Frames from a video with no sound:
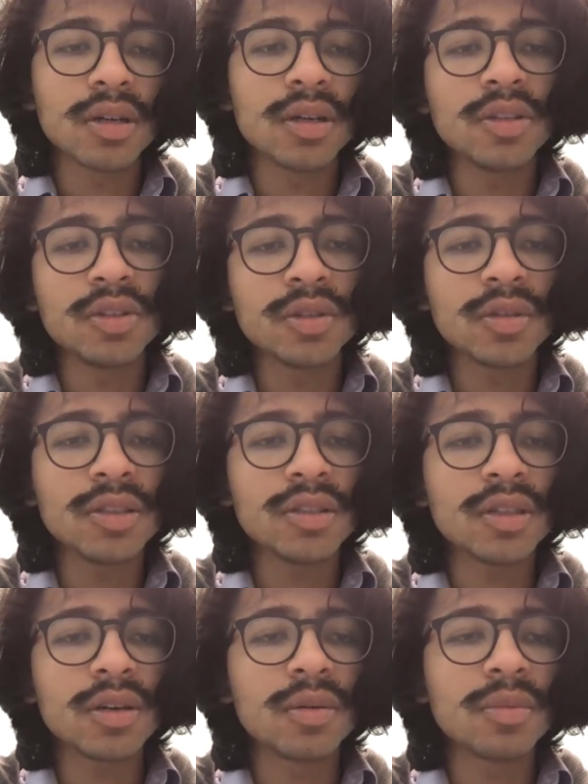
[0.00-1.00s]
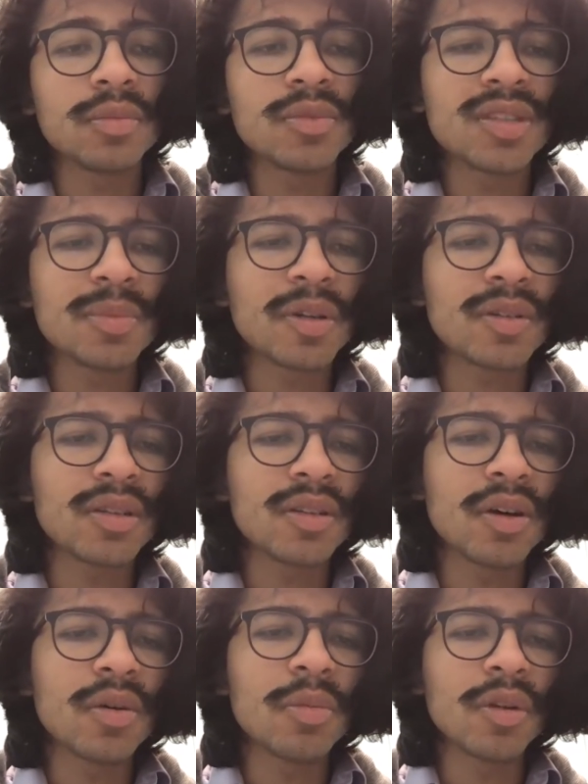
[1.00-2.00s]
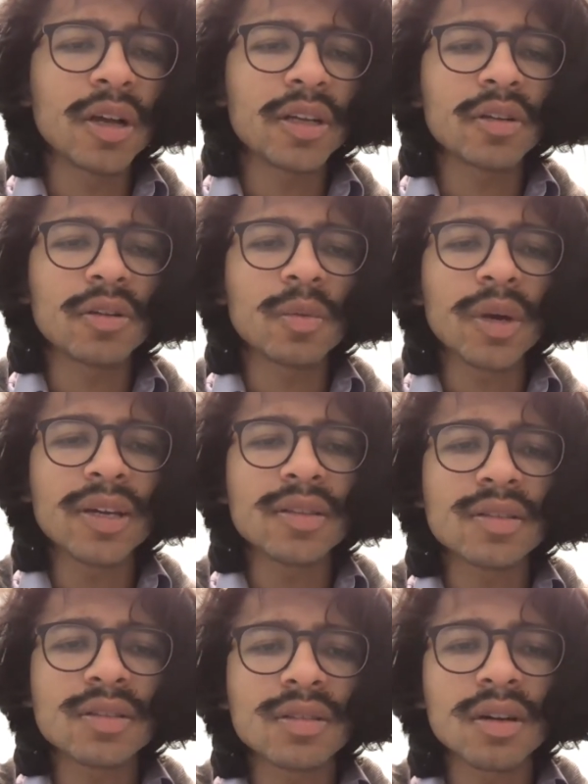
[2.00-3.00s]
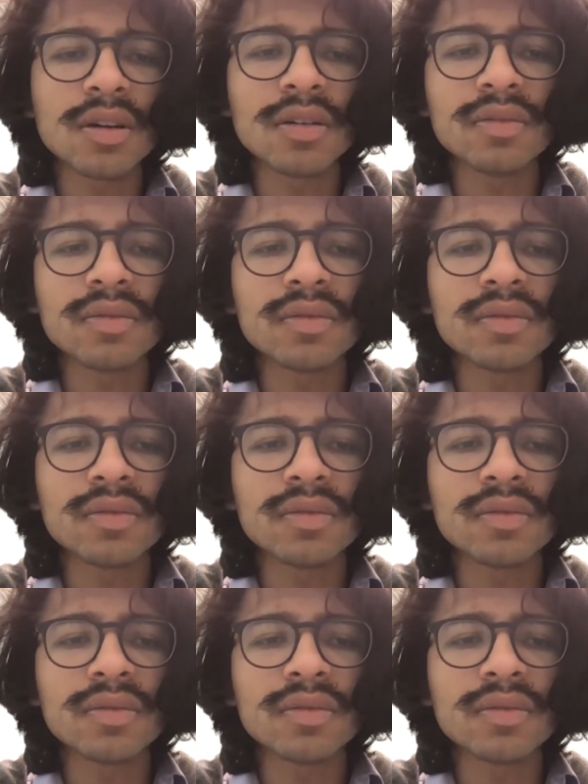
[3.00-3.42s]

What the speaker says: usually. So typically low molecular weights of